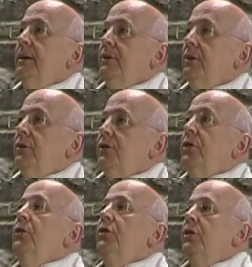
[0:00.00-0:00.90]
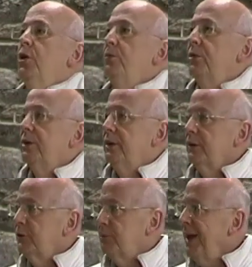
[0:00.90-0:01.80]
it throws it open, it
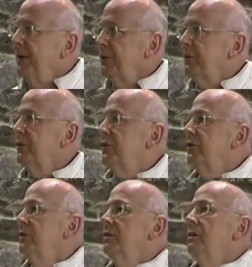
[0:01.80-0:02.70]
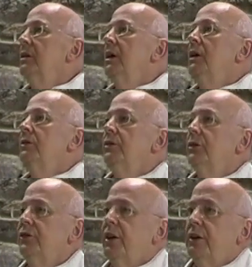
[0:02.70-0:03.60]
expands our
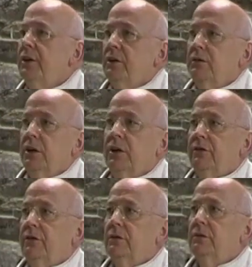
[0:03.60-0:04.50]
understanding of life.